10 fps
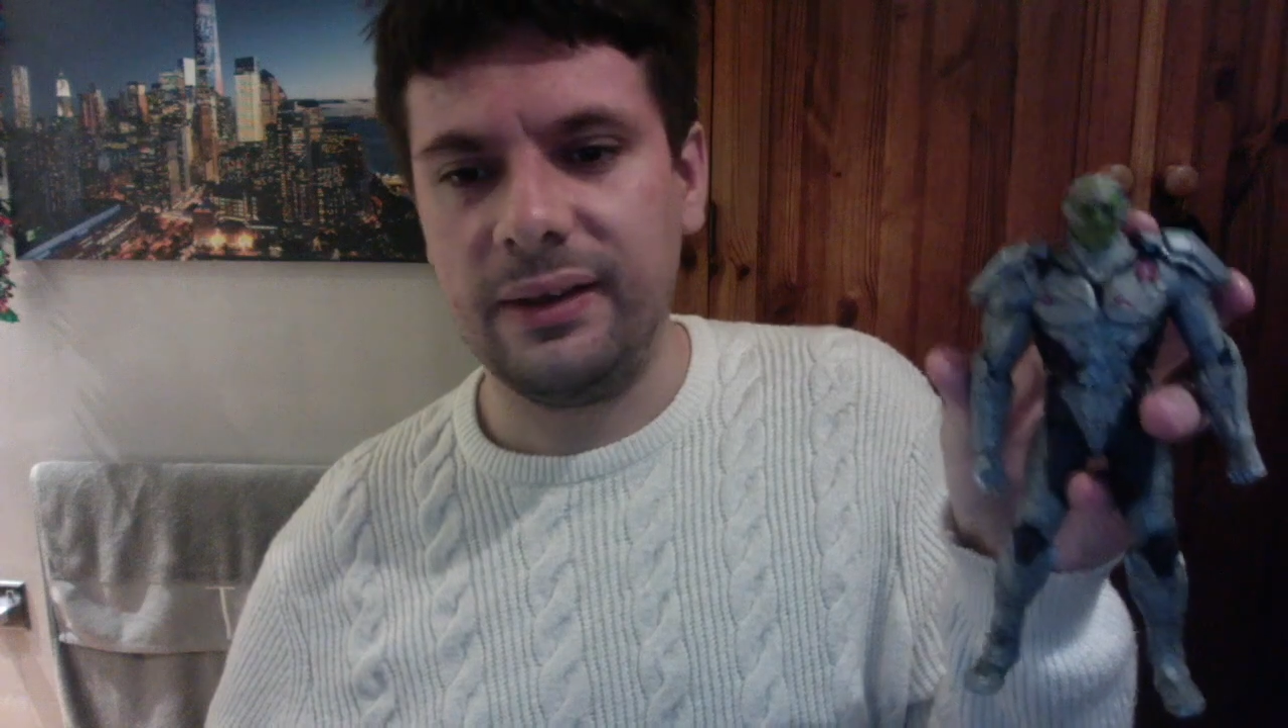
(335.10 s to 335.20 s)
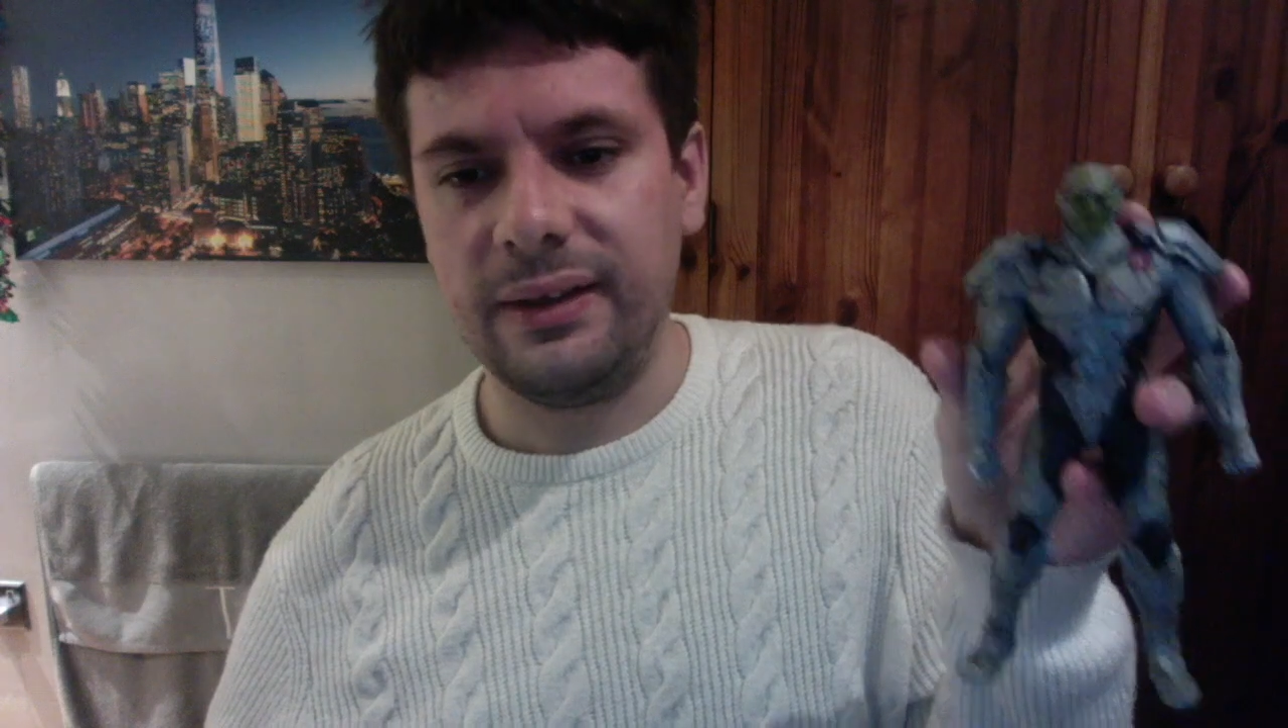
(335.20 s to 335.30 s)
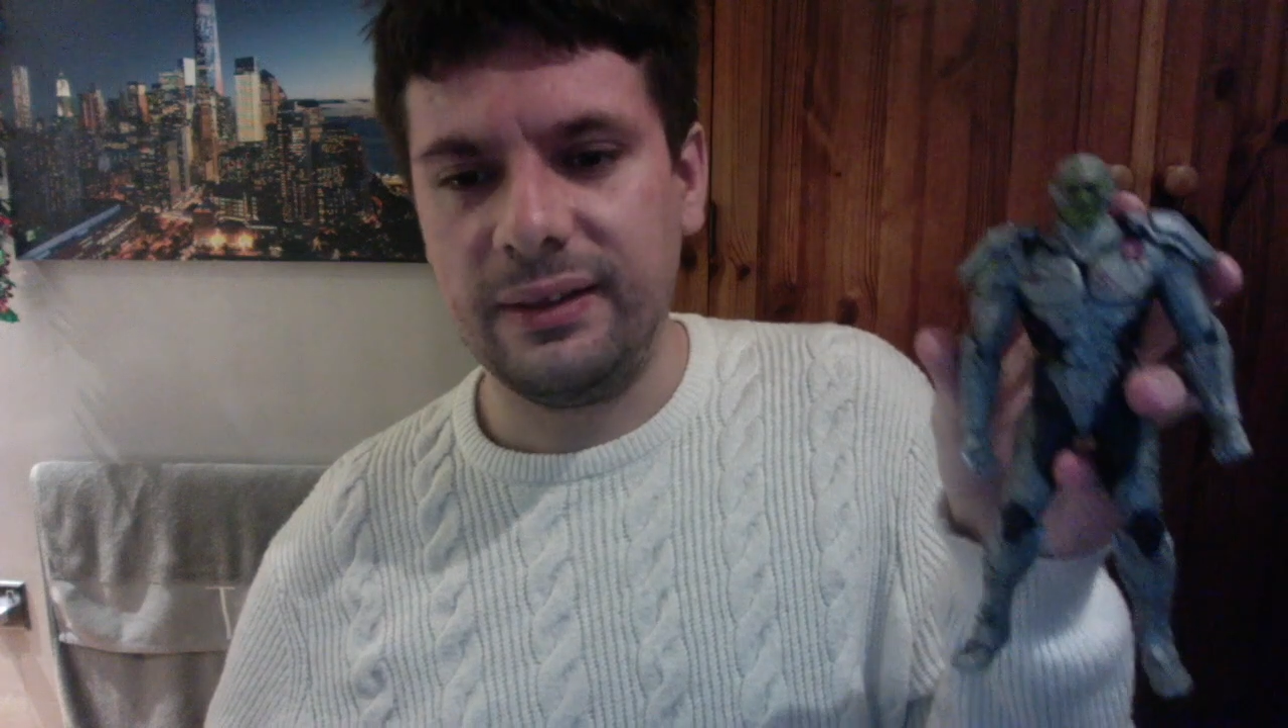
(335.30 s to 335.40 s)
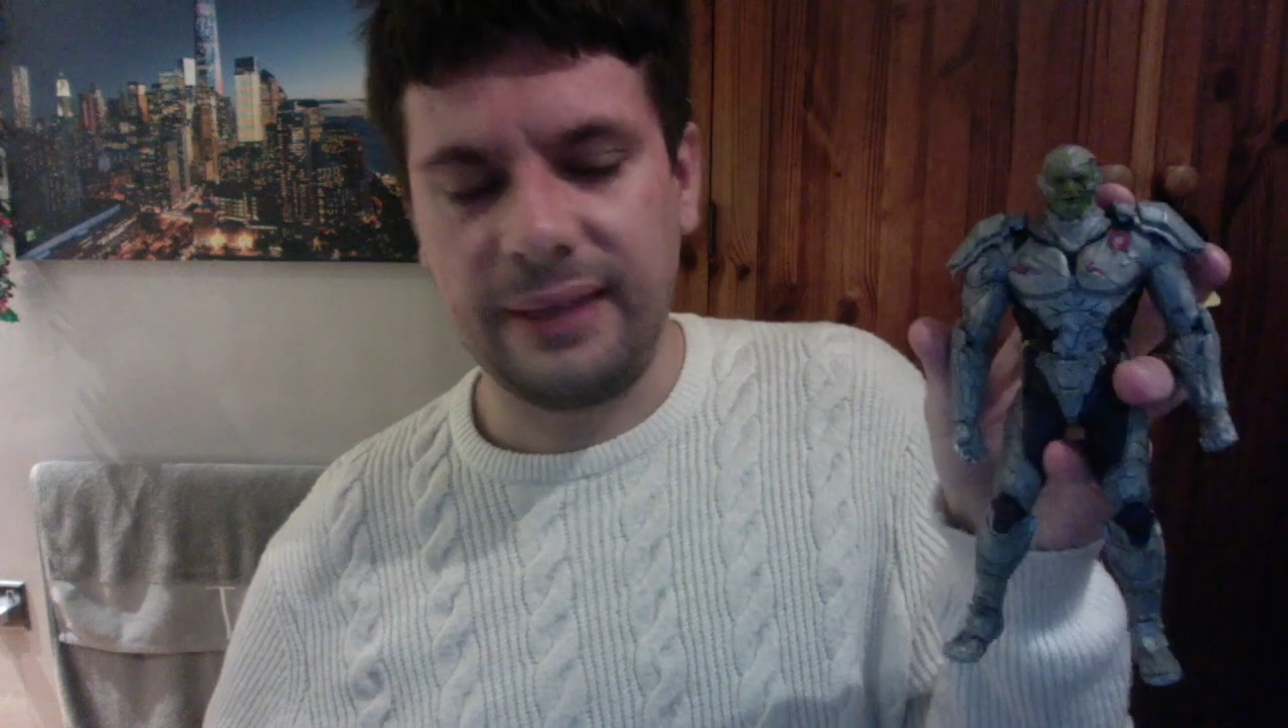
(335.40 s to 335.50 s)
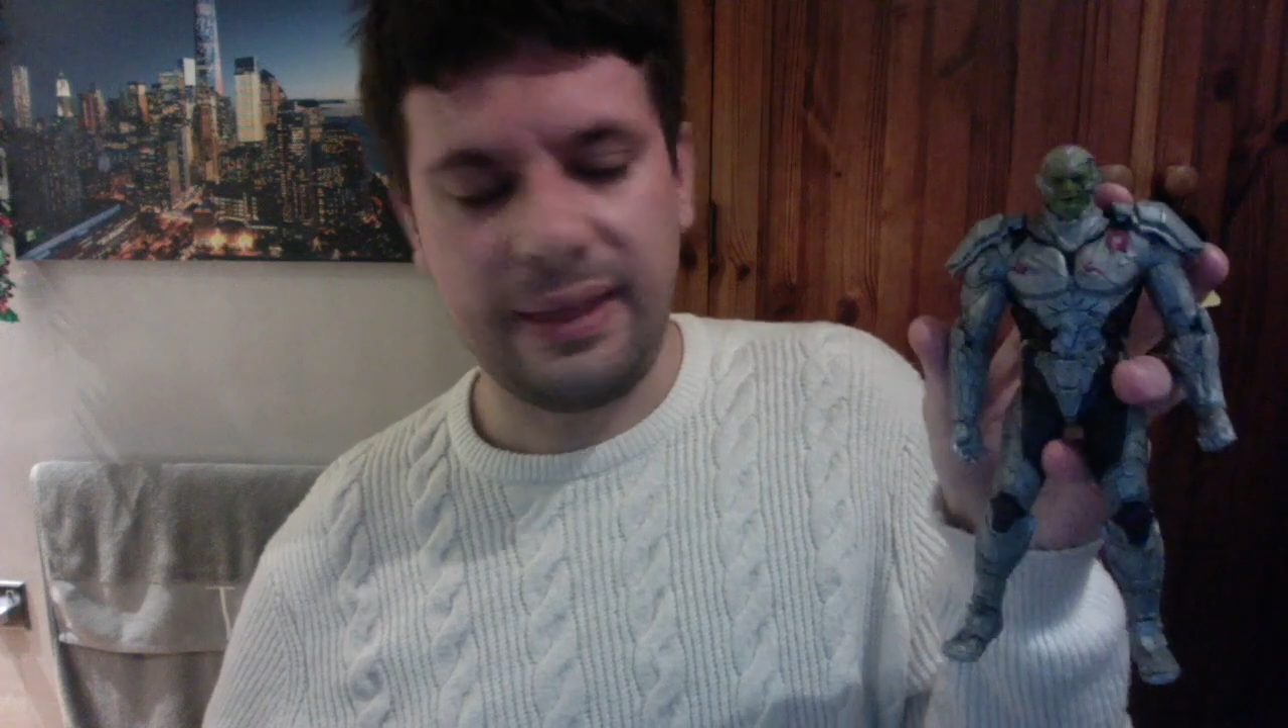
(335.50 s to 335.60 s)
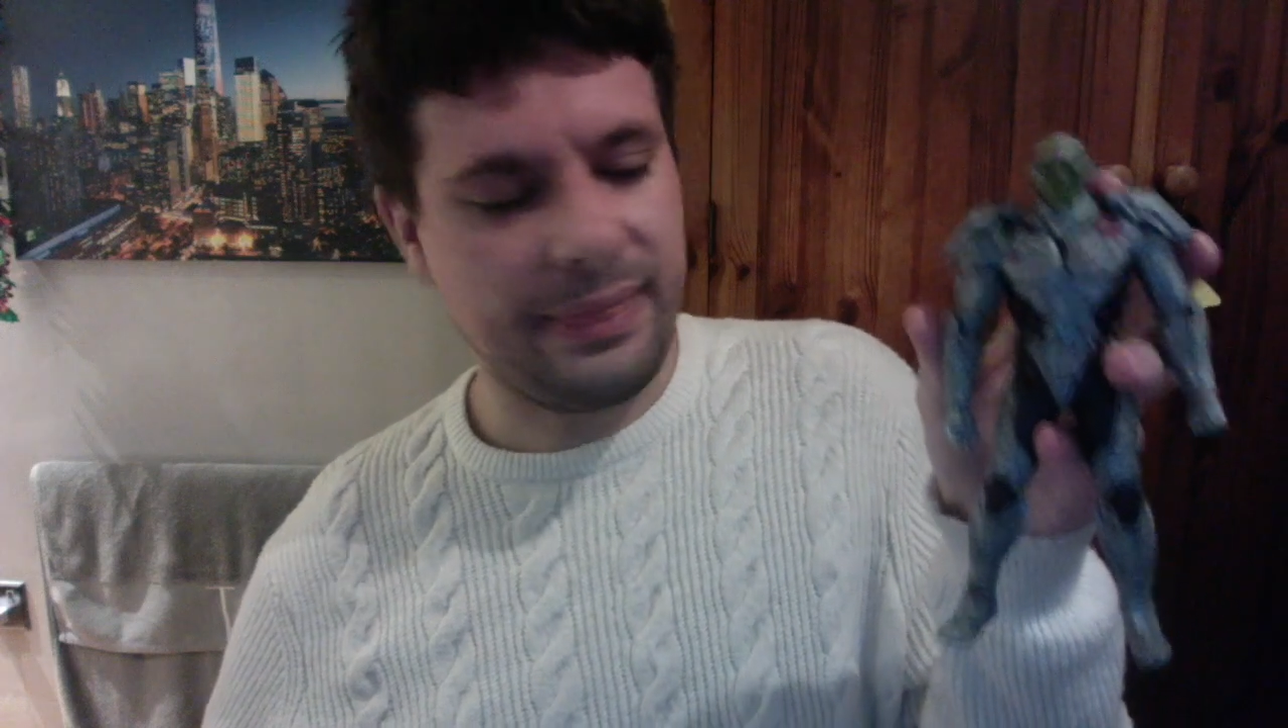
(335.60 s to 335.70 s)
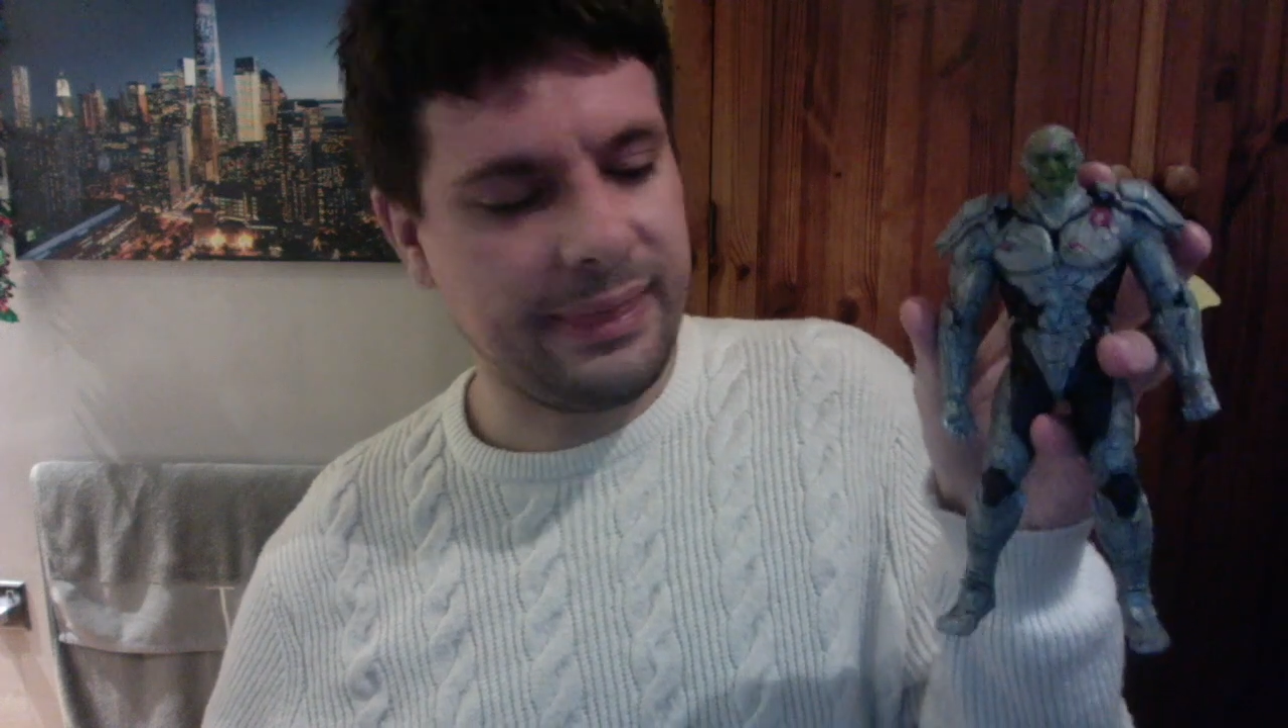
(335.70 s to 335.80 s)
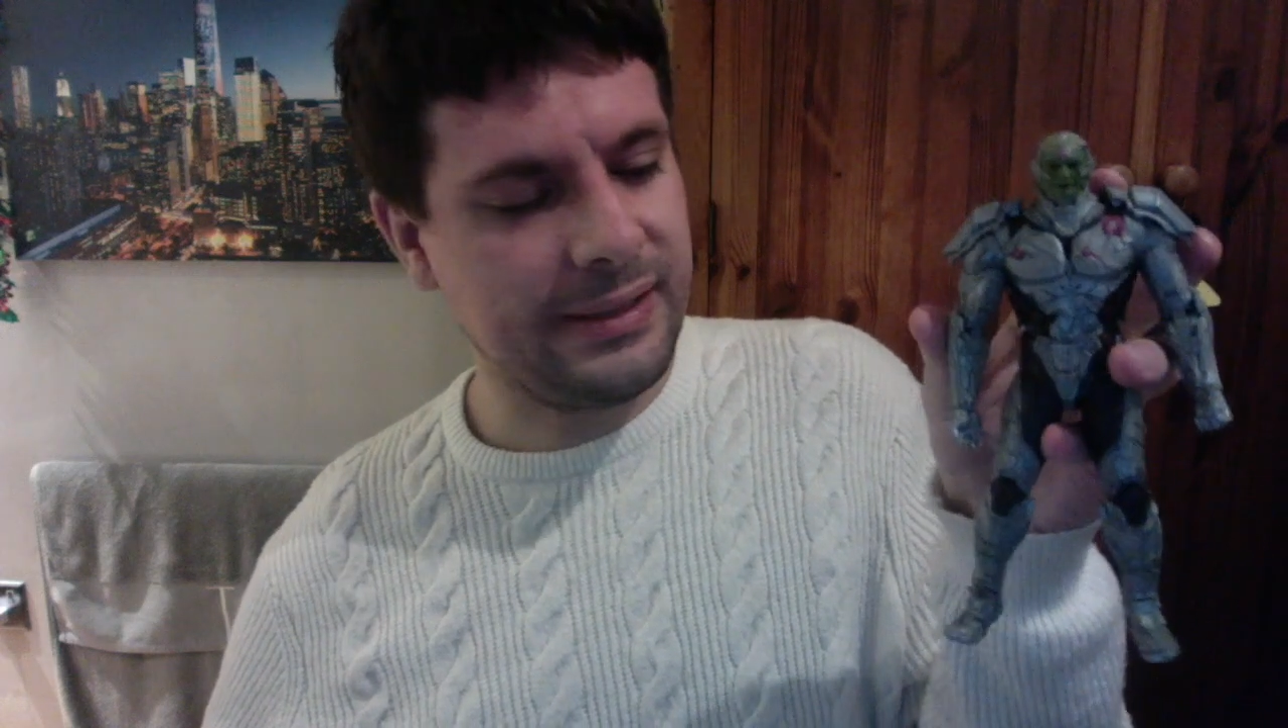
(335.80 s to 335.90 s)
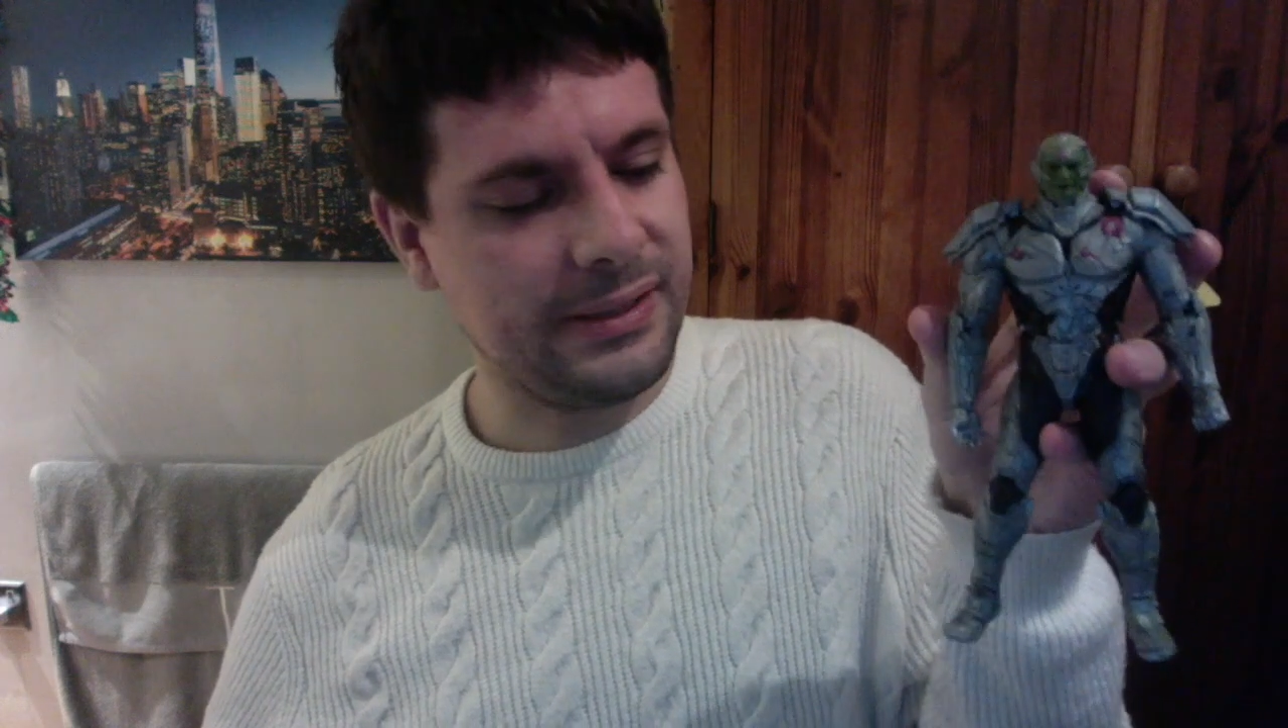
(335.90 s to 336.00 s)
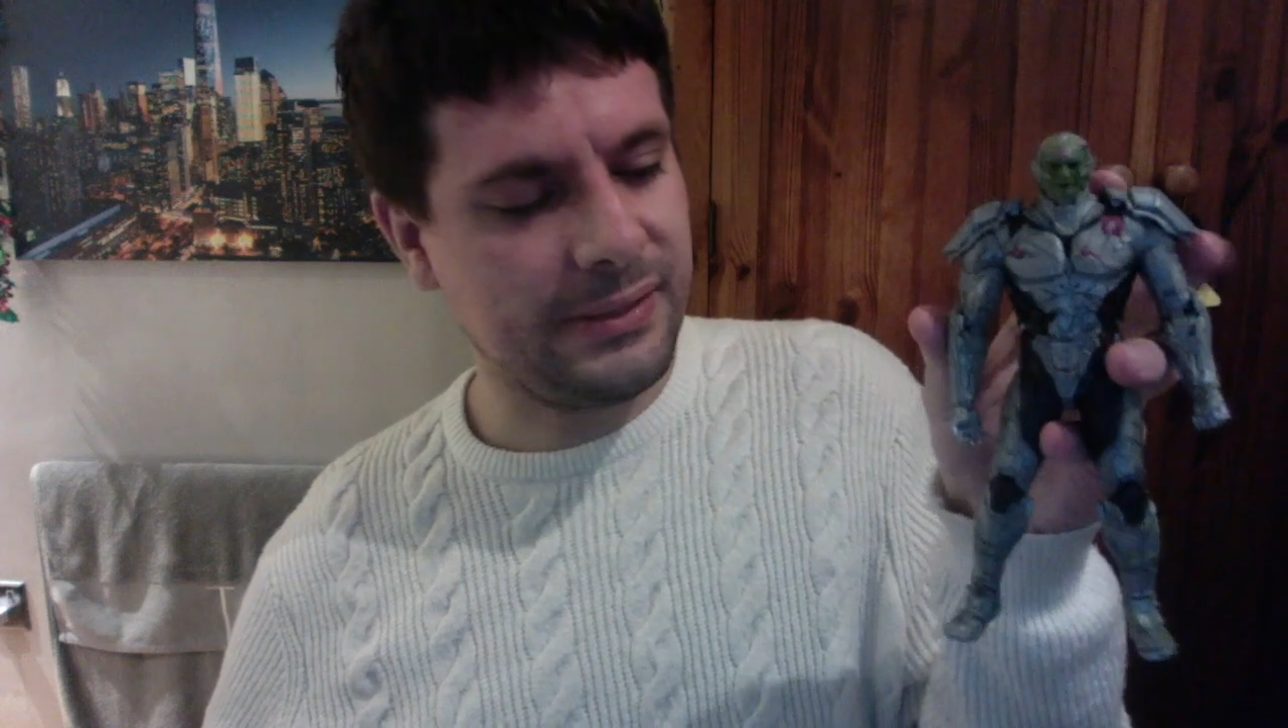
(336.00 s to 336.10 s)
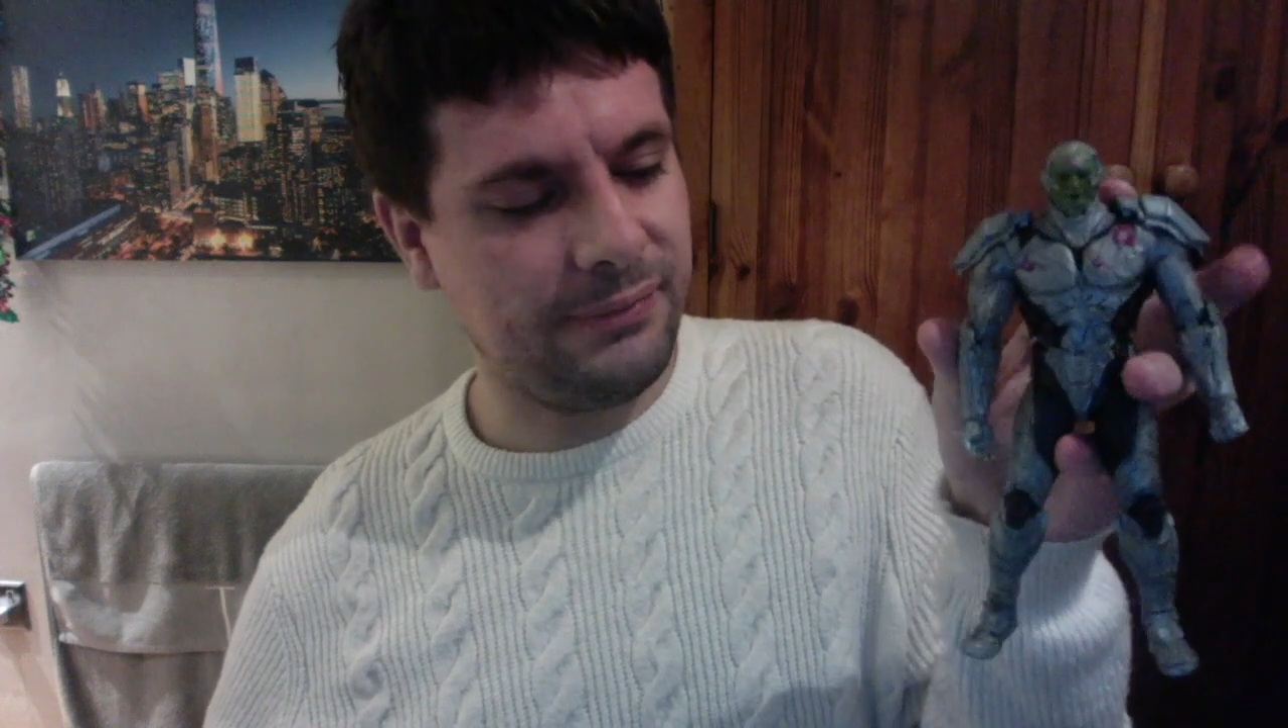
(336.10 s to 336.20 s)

that this